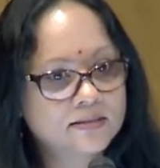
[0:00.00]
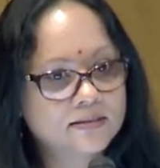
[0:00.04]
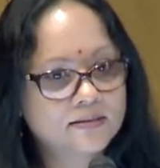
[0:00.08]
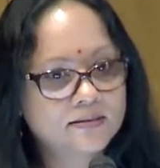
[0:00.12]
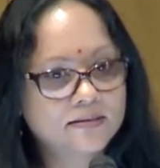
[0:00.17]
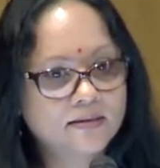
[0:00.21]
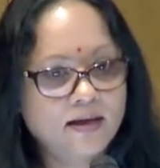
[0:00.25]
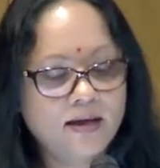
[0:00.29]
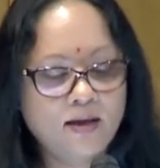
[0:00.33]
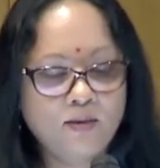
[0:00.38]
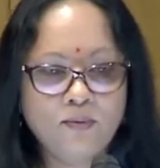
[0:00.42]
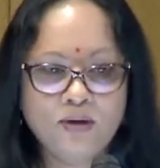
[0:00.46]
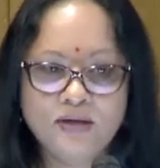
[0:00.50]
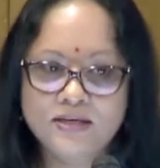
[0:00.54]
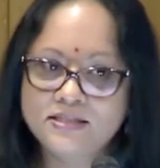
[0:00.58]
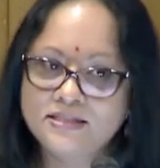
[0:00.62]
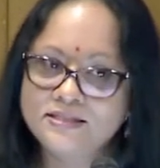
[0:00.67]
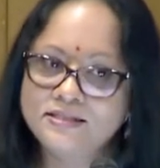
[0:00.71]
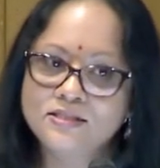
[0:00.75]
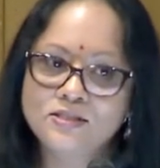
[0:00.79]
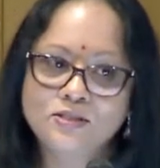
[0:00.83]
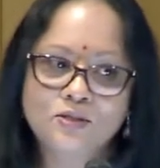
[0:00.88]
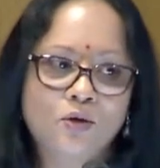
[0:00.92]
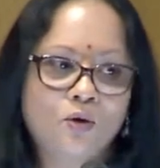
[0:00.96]
I went
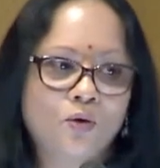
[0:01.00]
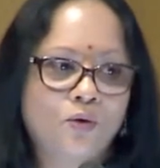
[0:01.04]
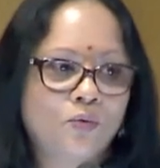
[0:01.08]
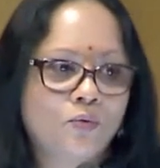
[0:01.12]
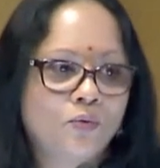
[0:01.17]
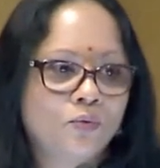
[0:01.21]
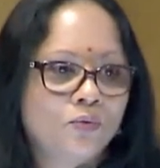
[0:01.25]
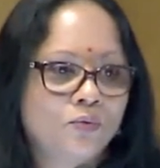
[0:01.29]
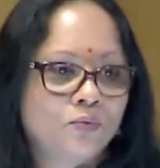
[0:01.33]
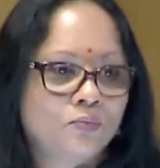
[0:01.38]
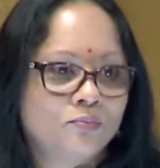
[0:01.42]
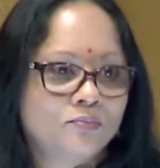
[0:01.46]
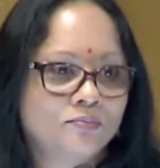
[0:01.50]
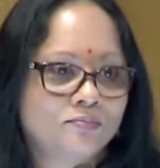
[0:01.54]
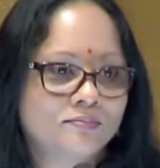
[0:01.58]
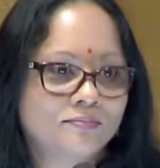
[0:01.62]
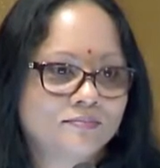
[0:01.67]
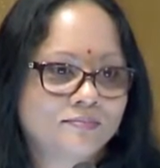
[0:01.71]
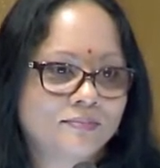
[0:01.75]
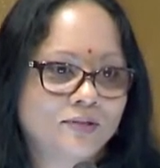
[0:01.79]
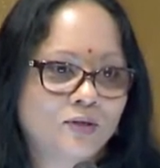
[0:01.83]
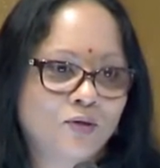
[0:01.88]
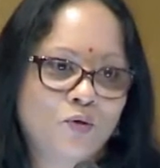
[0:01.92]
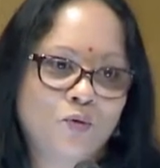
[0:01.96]
and saw
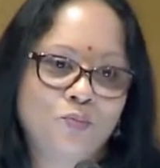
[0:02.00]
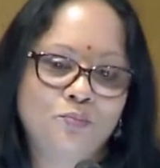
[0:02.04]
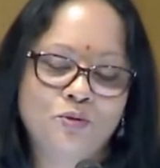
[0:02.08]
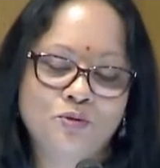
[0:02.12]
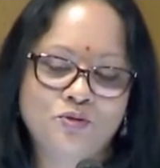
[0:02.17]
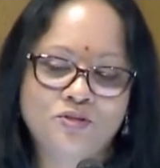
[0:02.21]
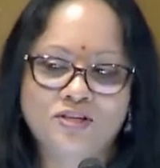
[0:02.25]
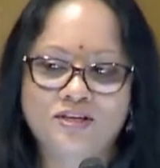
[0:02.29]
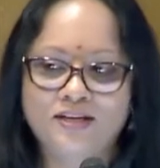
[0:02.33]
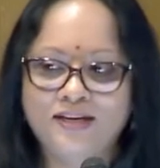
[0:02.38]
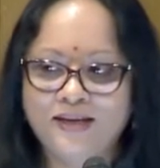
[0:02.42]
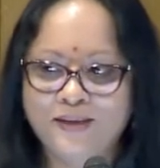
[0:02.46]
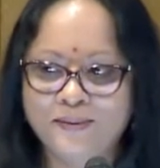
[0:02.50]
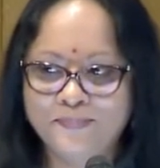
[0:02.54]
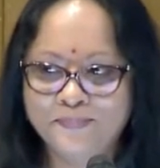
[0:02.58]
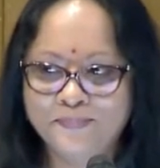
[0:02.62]
the computer lab.